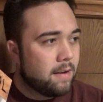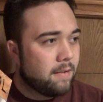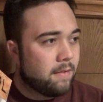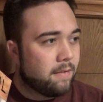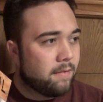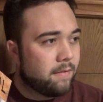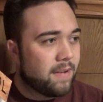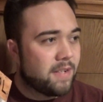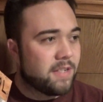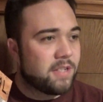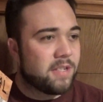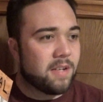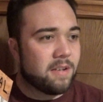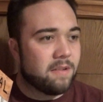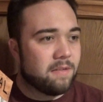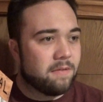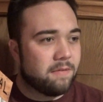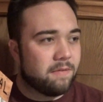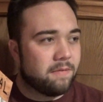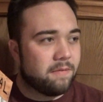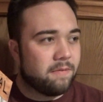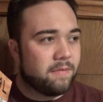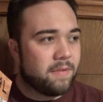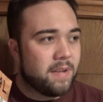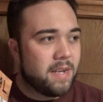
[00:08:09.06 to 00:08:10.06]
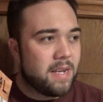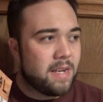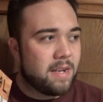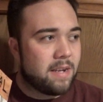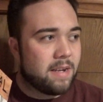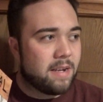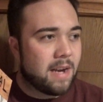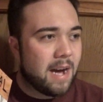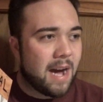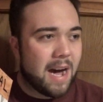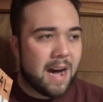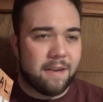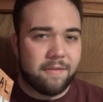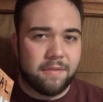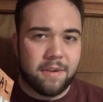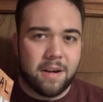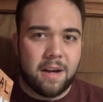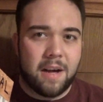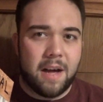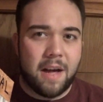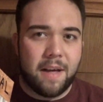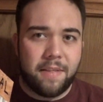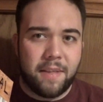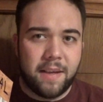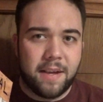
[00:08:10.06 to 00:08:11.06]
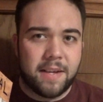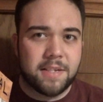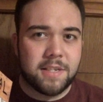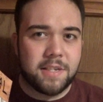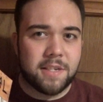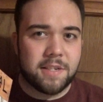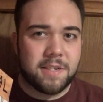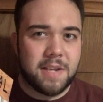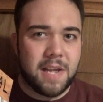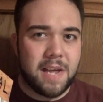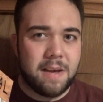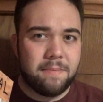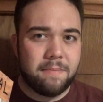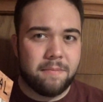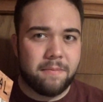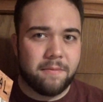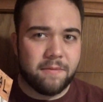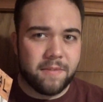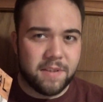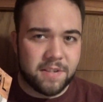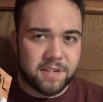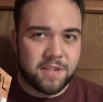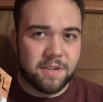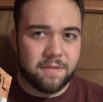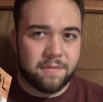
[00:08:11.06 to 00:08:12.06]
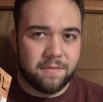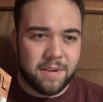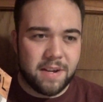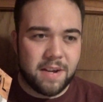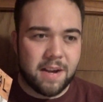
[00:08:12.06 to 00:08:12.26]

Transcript: Vincent V. Cava, I think is his name, Vincent V.